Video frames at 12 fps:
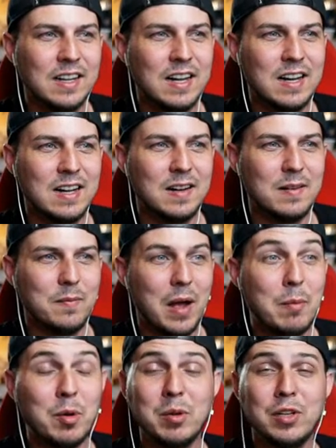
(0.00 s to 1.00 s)
I'm
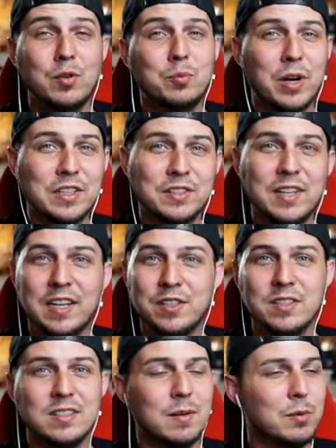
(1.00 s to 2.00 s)
gonna be doing
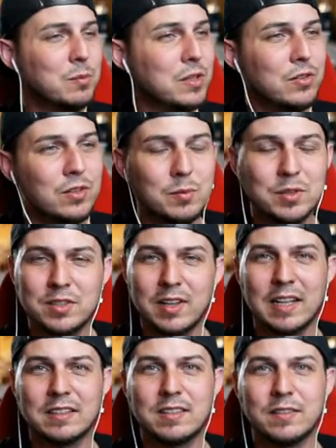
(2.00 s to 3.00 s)
presentations. I'm gonna be doing a bunch of
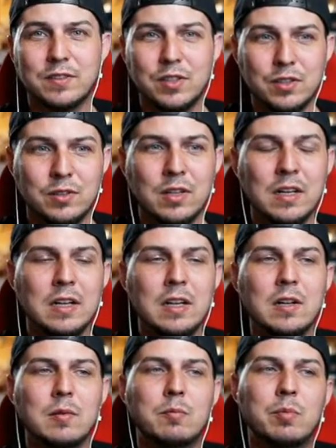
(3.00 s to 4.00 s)
that stuff too,
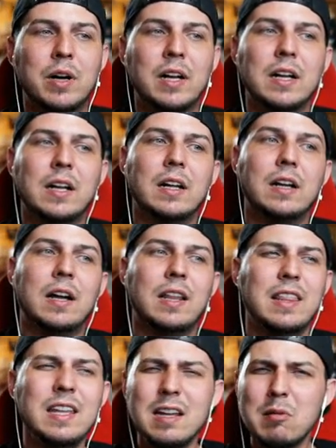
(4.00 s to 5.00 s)
but I
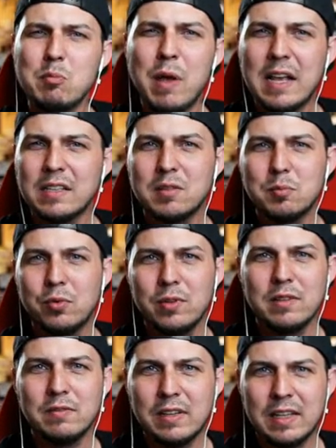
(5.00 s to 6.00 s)
think I'm past the
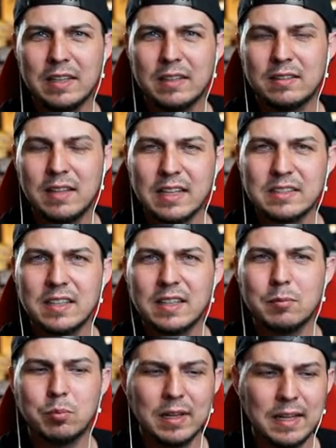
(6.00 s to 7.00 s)
point of like testing
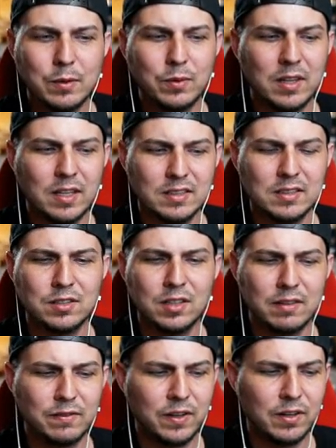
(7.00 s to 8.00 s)
and playing with things and
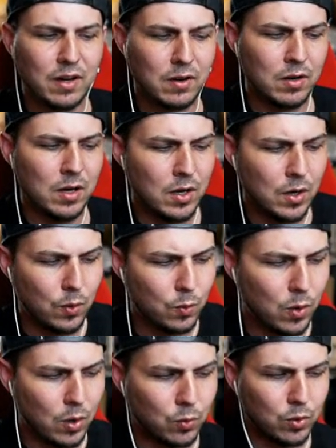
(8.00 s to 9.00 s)
trying to figure out
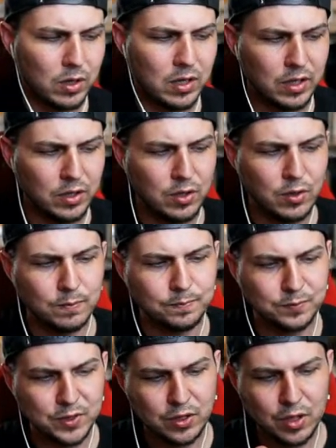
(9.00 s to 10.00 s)
what we're gonna do.
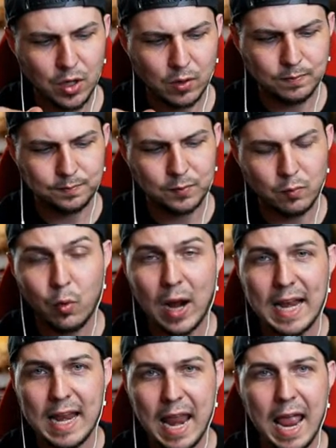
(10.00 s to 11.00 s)
So
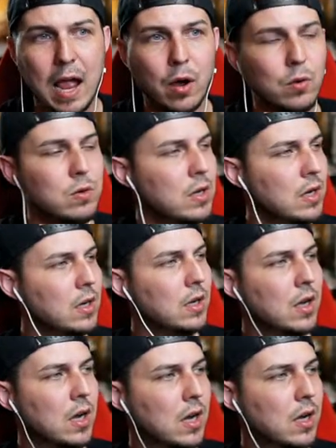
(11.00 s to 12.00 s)
right now,
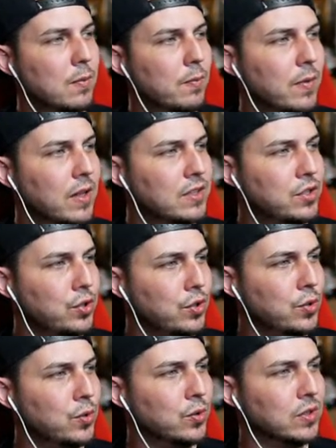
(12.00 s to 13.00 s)

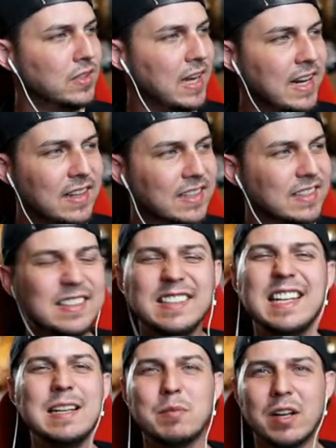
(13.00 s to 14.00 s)
to take the
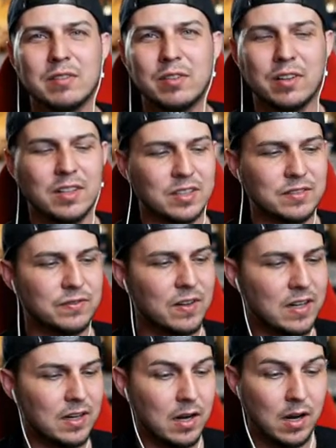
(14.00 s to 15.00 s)
steam out of all this
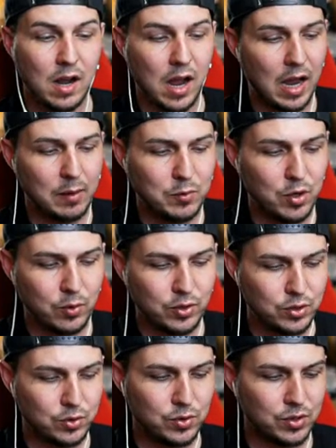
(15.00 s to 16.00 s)
fun, I'm going
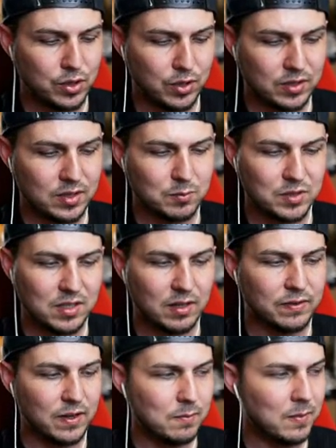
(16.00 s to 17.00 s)
to just hook some
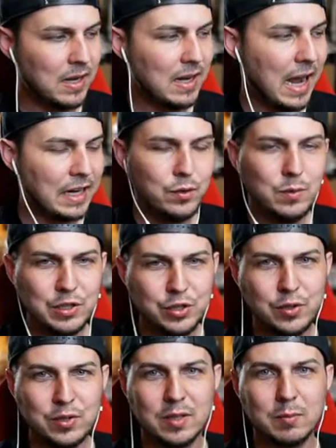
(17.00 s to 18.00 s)
stuff up. I do want to
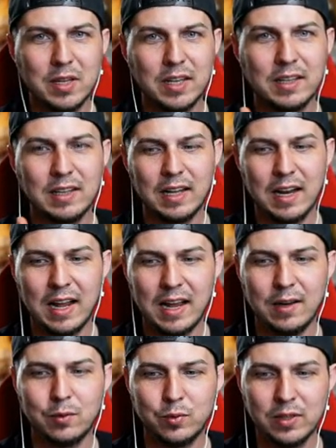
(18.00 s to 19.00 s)
show you something that
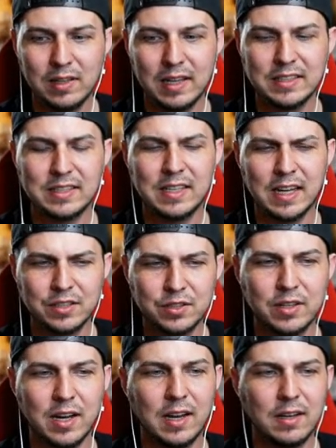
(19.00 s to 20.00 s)
I realized
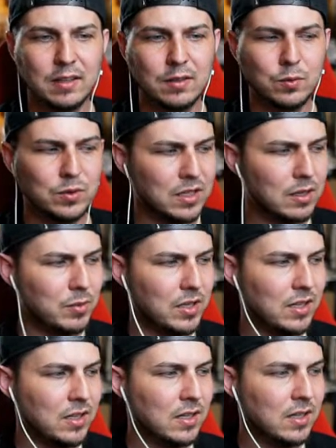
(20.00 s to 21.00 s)
yesterday was gonna
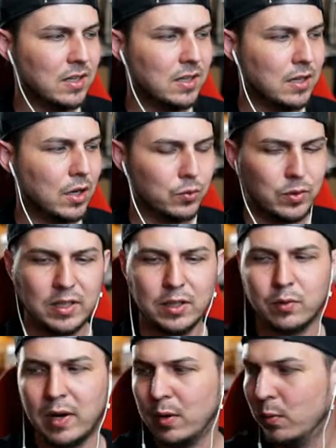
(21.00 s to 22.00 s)
be a really
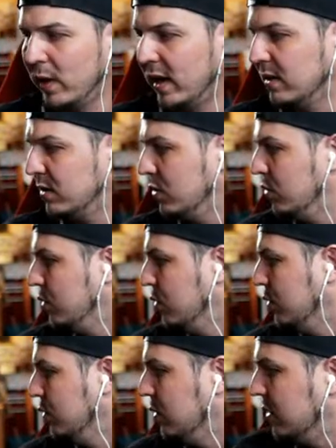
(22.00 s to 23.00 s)
great way to
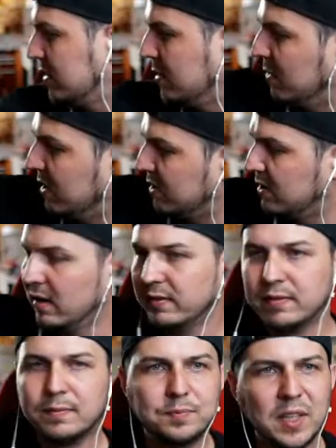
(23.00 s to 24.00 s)
do some of this
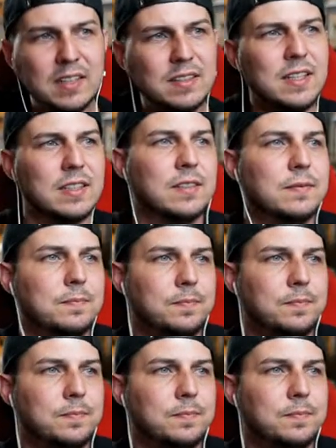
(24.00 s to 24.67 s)
stuff. It's this.